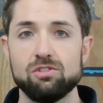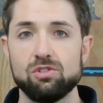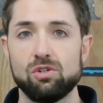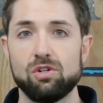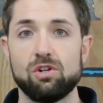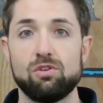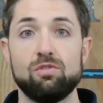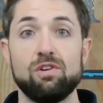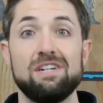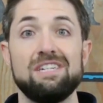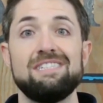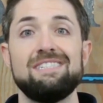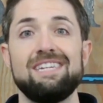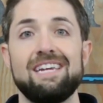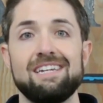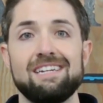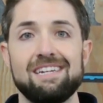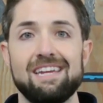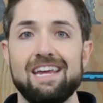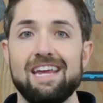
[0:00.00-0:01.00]
you're going to run a
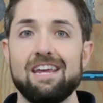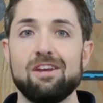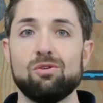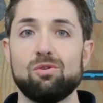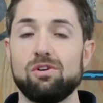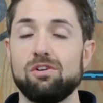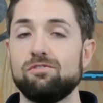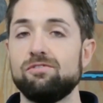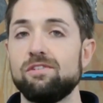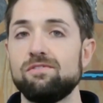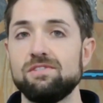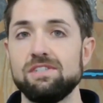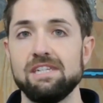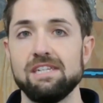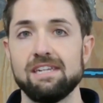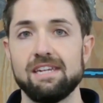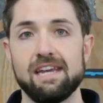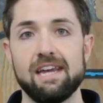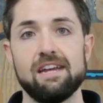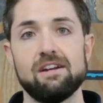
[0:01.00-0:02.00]
10K or a
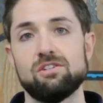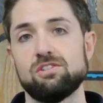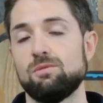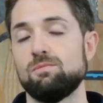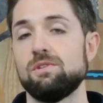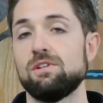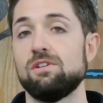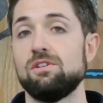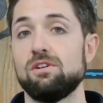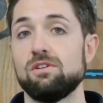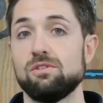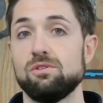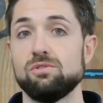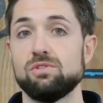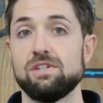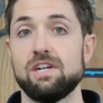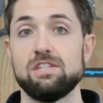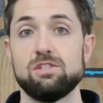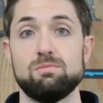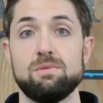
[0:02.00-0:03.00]
15K or something along those
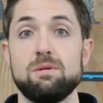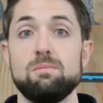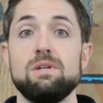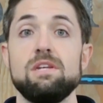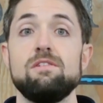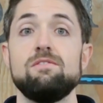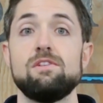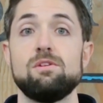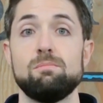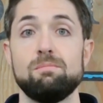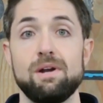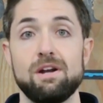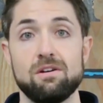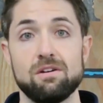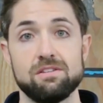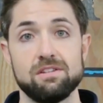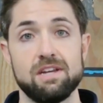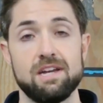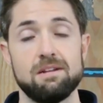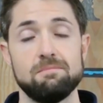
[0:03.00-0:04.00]
lines, or maybe even a
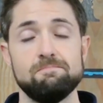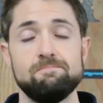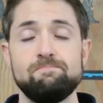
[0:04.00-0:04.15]
marathon,